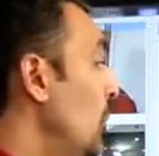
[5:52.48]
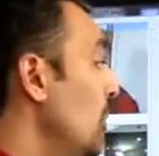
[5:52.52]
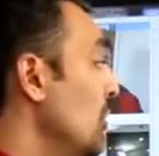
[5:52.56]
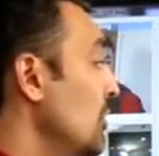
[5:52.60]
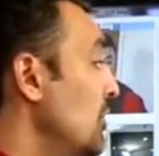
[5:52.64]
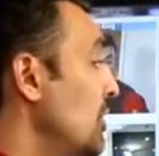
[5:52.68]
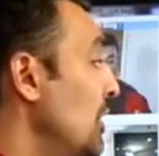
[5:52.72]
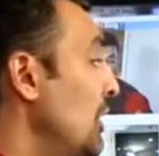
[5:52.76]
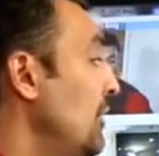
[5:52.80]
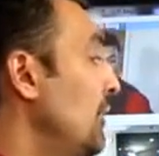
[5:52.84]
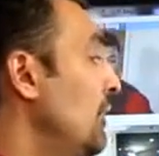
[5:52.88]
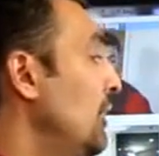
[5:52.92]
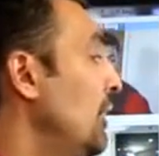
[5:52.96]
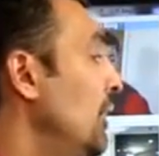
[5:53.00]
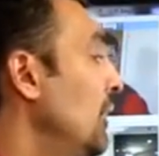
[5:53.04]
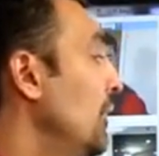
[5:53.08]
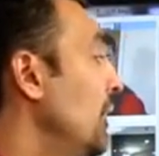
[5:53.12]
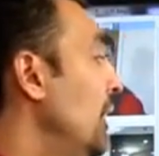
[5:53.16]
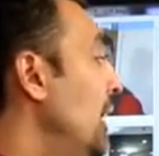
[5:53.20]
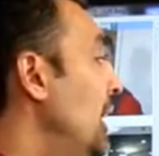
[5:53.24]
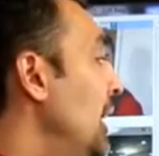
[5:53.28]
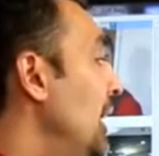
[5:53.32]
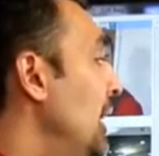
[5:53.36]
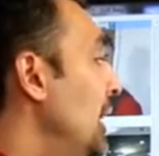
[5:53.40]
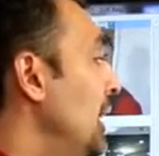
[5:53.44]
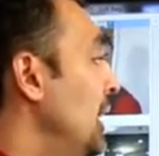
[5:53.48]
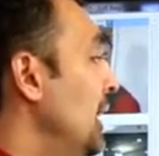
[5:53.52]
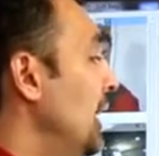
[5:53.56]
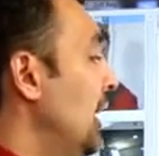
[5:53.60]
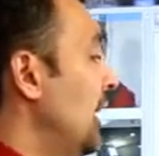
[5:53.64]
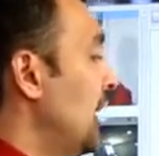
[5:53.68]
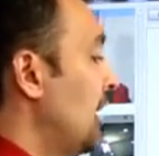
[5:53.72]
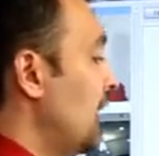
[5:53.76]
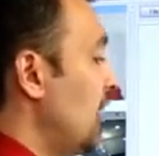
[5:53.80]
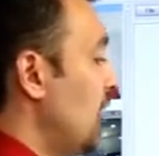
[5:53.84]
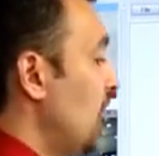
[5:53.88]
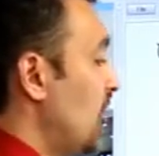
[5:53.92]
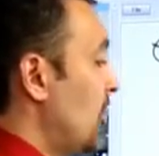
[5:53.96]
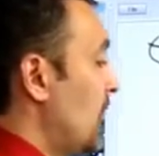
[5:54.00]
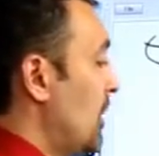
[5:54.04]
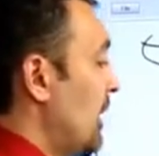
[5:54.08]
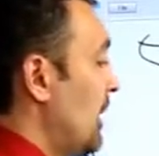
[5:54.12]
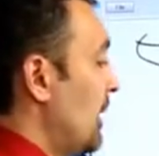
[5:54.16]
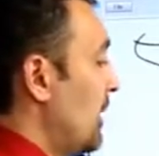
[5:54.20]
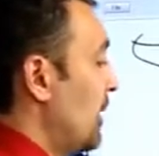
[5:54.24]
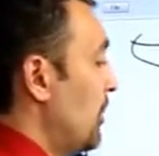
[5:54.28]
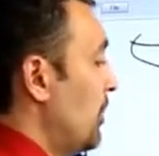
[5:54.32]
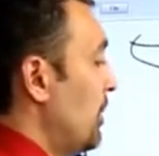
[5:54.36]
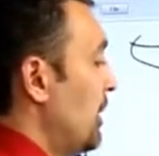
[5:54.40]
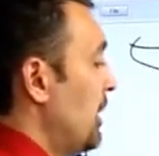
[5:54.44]
Once I've done that, and then I can
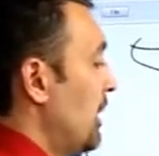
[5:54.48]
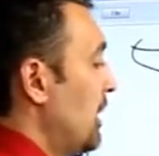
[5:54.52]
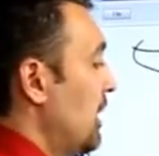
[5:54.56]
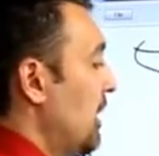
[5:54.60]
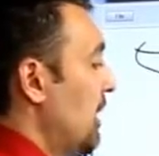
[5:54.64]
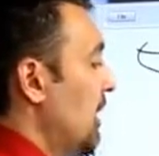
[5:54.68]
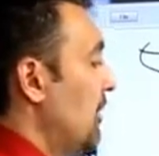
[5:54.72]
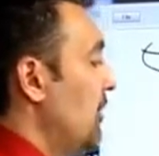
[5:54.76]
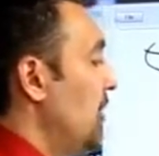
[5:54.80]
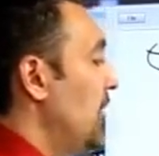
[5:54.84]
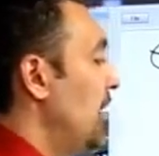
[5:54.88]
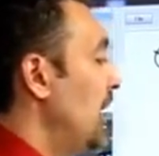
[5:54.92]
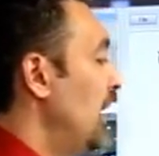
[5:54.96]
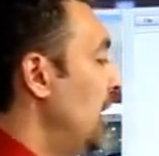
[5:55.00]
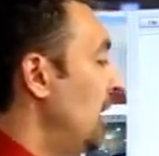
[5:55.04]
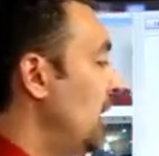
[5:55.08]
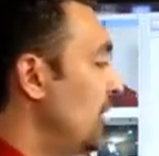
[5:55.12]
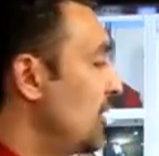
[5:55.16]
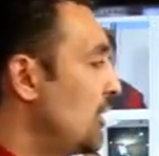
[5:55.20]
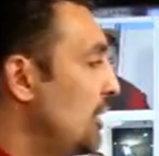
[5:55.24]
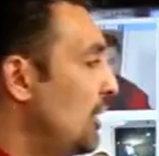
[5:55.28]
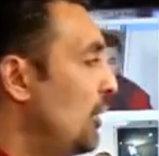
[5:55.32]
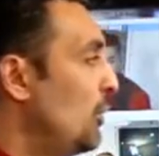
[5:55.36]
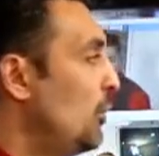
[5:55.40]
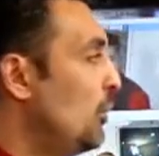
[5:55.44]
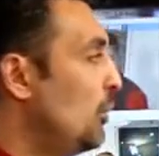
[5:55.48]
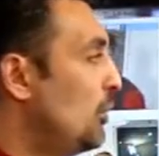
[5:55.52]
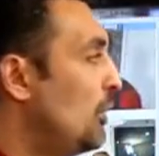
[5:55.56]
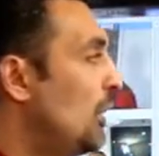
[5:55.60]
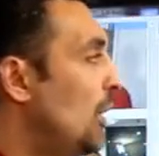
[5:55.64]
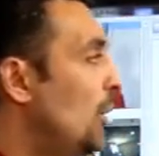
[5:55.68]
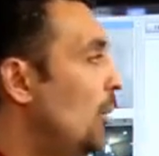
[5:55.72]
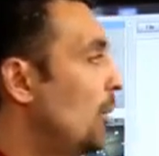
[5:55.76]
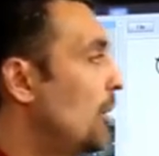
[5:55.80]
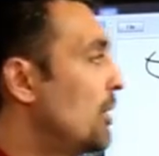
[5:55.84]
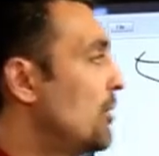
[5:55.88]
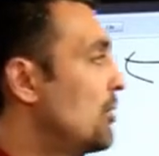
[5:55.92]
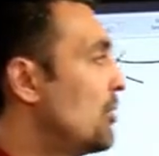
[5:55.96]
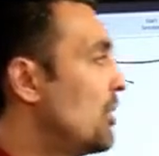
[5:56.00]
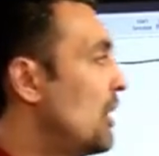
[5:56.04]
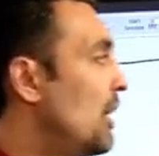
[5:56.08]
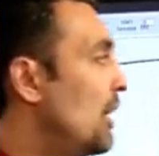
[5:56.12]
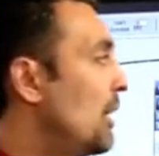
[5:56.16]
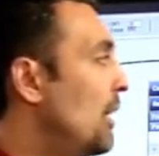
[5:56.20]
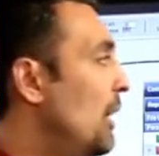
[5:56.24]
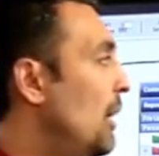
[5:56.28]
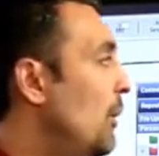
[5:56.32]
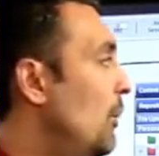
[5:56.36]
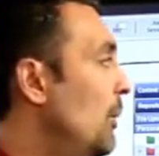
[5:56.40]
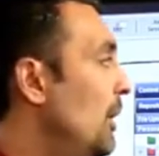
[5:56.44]
click a particular file and say, who do I want to
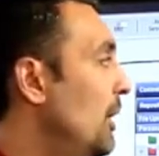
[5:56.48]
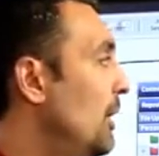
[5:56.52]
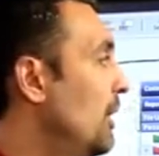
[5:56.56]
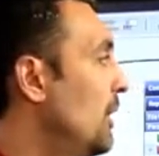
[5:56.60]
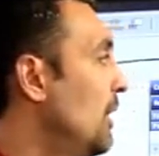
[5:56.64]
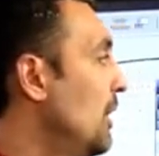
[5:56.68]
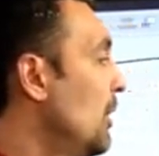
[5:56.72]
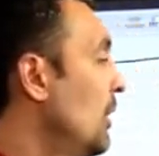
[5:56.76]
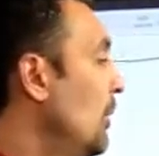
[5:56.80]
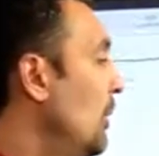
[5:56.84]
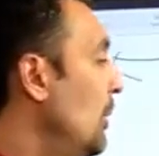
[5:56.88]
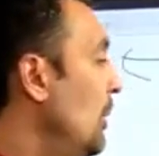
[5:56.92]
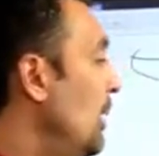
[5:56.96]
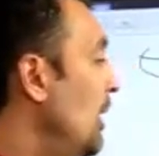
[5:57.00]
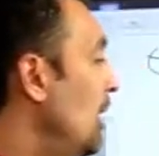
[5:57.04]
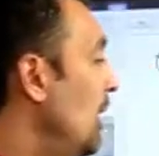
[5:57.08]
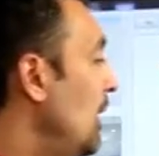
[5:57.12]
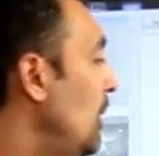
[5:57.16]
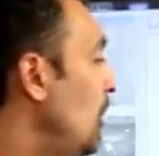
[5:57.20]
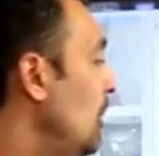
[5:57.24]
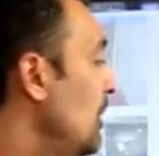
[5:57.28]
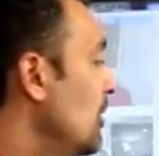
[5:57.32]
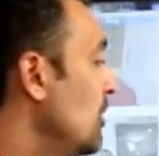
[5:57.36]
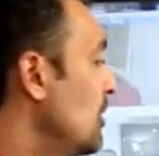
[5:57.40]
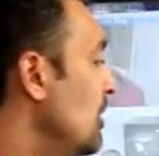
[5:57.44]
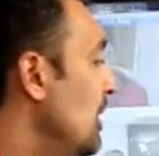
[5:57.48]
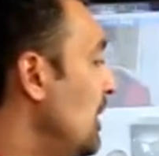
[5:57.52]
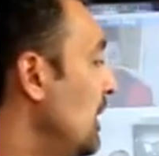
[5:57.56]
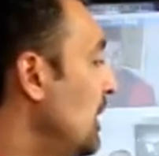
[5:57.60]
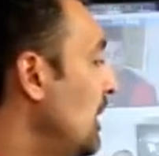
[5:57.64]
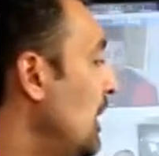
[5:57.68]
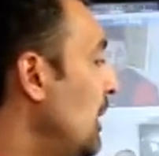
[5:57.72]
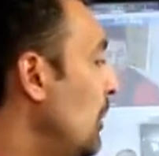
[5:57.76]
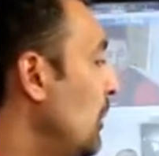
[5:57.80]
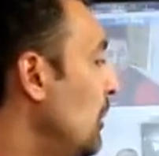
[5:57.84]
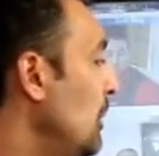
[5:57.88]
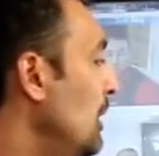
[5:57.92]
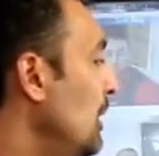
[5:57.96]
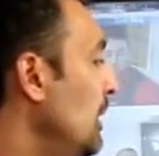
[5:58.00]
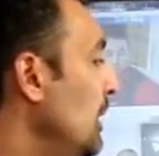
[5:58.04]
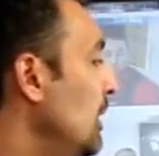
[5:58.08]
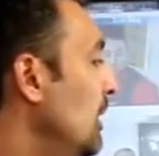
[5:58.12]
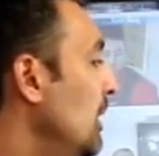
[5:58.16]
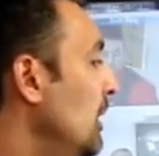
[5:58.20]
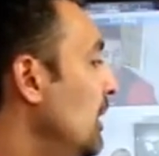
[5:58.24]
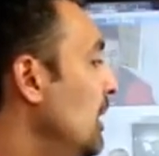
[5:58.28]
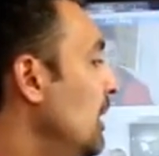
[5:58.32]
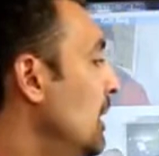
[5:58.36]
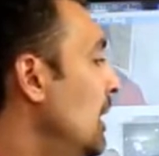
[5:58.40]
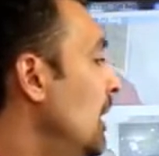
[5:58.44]
share that with? Well, I want to share that
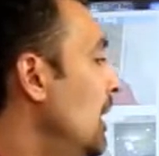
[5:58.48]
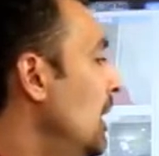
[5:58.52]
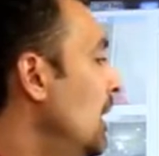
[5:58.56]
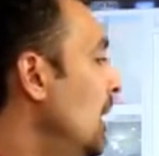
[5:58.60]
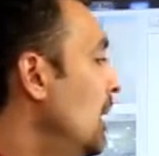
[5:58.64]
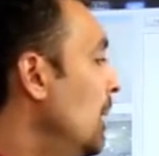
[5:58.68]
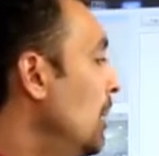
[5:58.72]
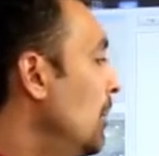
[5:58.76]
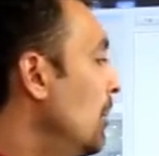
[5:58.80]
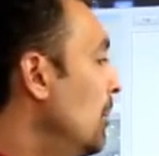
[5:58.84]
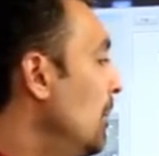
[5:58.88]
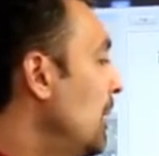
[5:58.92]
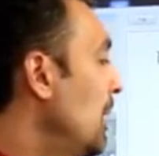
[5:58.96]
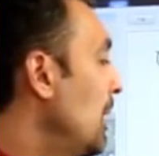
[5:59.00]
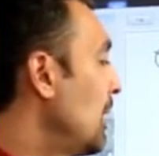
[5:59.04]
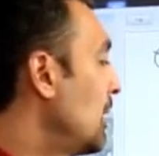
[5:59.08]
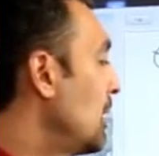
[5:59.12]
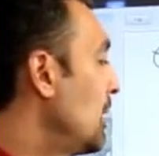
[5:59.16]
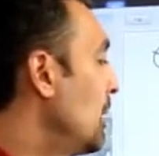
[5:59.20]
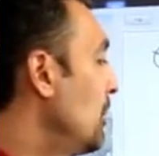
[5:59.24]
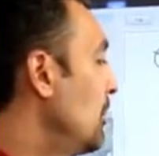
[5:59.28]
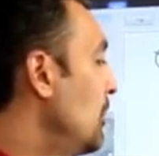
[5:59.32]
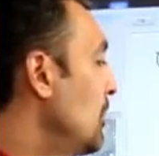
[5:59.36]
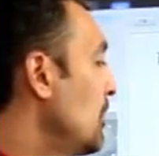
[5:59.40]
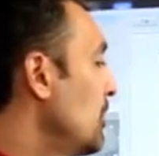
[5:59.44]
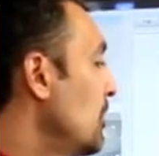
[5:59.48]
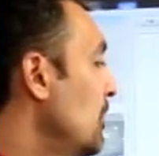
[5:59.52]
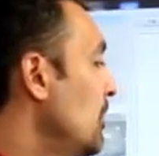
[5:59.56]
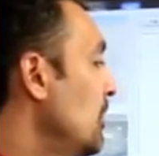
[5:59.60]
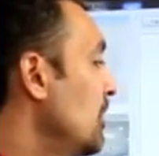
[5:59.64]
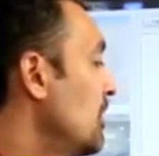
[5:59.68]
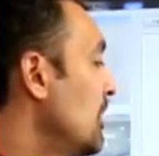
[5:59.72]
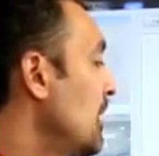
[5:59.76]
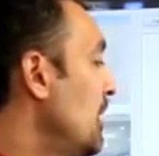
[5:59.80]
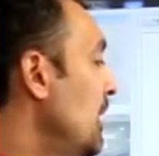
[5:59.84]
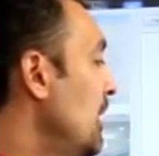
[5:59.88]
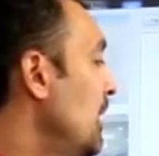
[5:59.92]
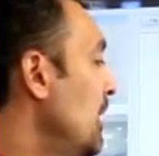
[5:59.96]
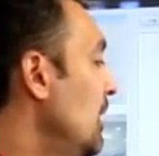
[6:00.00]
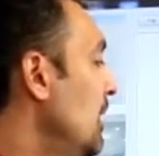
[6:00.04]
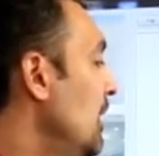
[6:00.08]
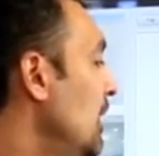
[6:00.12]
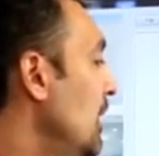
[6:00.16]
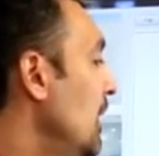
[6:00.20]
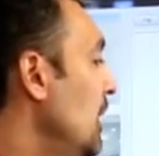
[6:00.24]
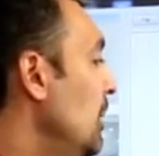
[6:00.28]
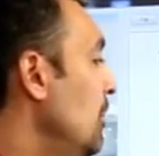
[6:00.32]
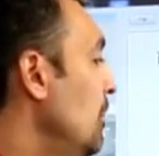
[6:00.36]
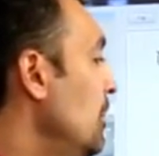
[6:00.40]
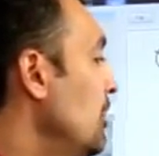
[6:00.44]
with Malcolm
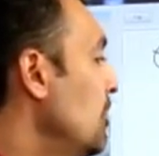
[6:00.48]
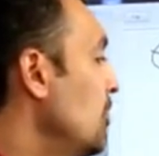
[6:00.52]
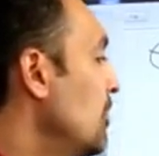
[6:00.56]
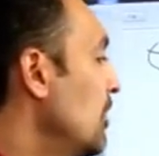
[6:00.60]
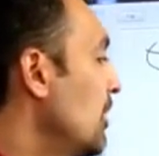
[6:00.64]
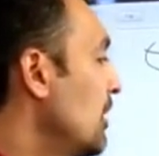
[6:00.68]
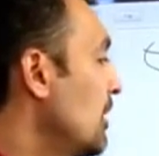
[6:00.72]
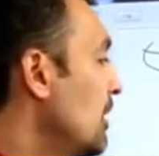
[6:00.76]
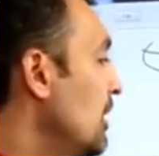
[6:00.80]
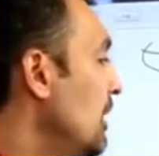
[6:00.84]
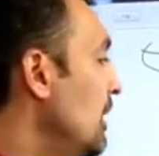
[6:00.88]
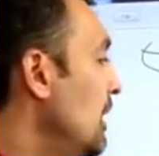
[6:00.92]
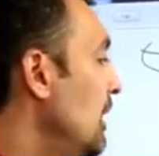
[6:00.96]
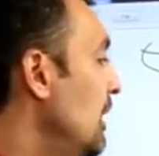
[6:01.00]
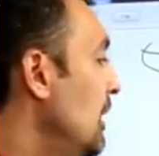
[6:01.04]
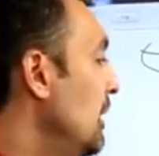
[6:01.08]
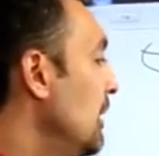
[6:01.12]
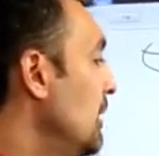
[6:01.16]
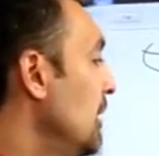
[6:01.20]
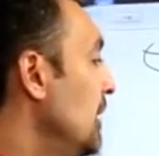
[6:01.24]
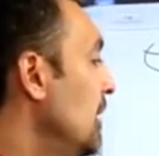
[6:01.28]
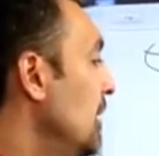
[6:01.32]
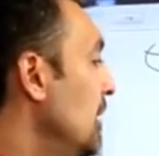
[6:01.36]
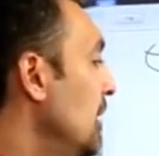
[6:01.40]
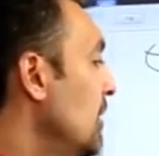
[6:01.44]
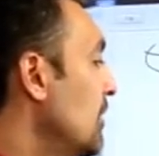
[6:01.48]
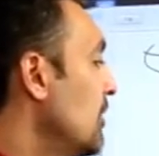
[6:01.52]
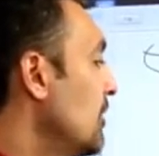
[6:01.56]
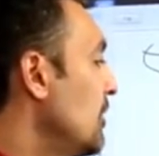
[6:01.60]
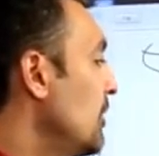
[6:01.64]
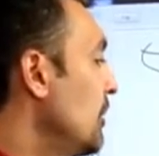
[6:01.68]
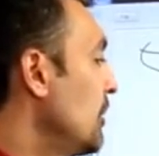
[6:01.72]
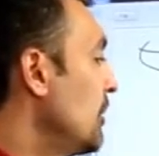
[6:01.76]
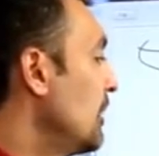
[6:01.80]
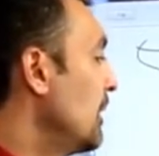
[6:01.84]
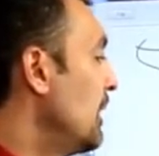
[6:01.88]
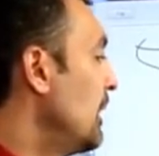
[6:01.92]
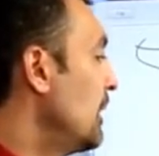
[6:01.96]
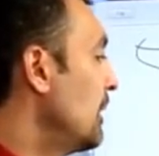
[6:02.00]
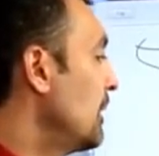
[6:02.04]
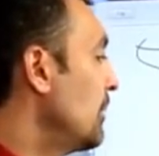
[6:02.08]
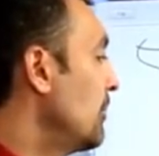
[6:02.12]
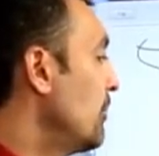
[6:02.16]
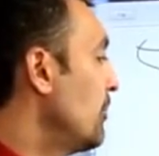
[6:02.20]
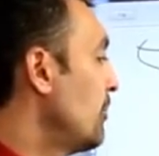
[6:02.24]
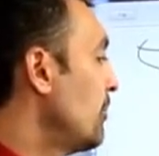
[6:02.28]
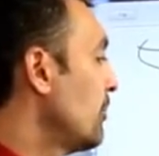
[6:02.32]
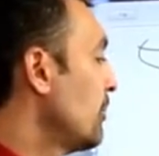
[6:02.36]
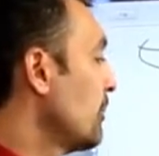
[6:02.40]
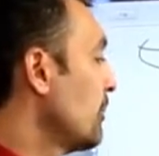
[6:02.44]
and Mitchell Taylor. Let's do that.